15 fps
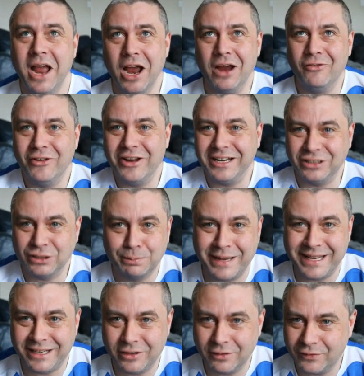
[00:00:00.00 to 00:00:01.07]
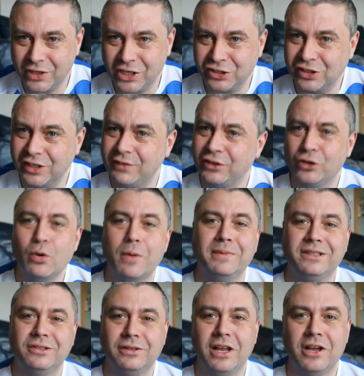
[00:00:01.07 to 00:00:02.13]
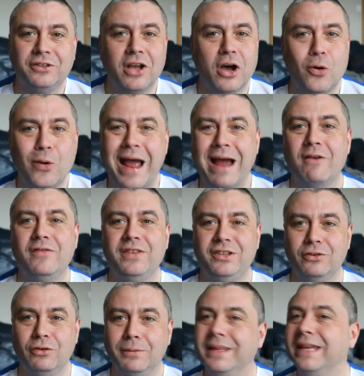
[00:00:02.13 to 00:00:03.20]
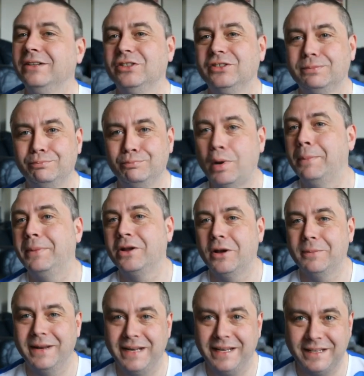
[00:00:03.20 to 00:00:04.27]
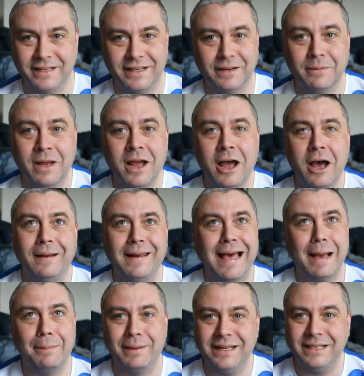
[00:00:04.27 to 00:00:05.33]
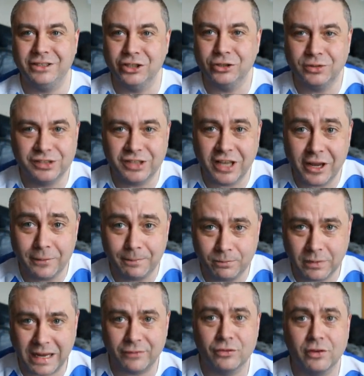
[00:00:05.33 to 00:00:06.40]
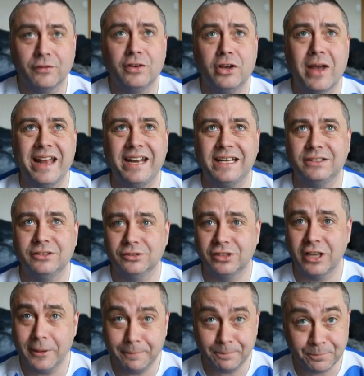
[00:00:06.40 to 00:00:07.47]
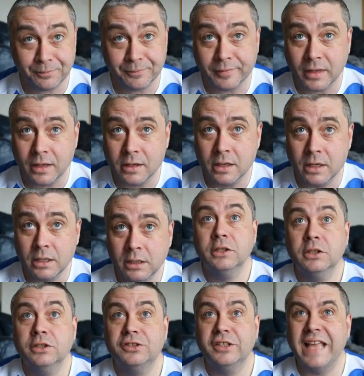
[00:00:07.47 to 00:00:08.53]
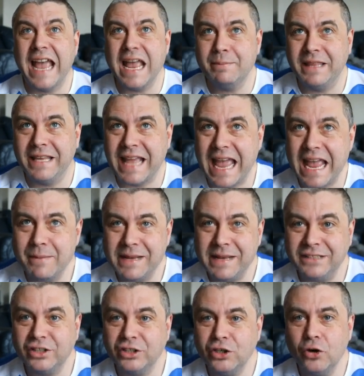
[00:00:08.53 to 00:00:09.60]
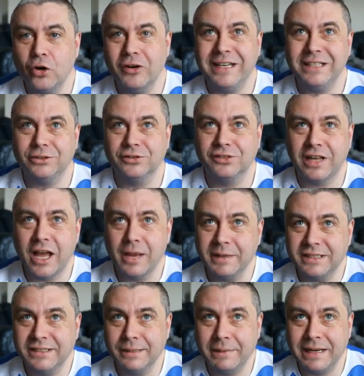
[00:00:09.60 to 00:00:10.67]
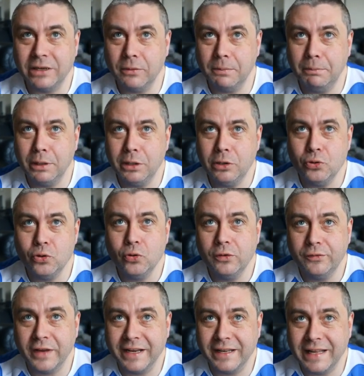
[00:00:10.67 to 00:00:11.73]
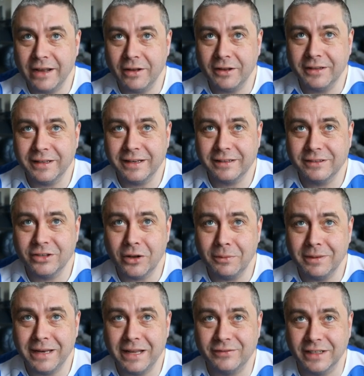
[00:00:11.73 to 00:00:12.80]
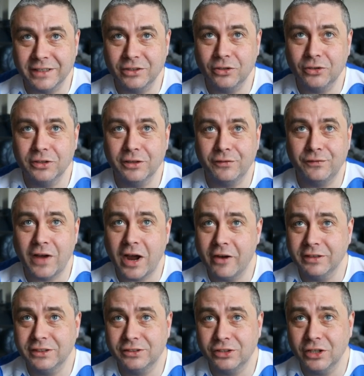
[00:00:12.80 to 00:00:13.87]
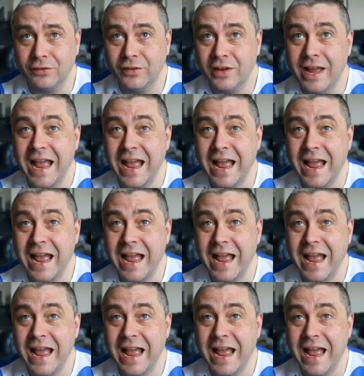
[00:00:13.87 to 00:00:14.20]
a really speeded up version. If you do want me to load the whole hour video up, then just pop a comment in, and then I'll happily do so after a few edits or so. So the aim of the game is you're a little slime. You can see my little blue thing there on the top left hand corner, firing stuff,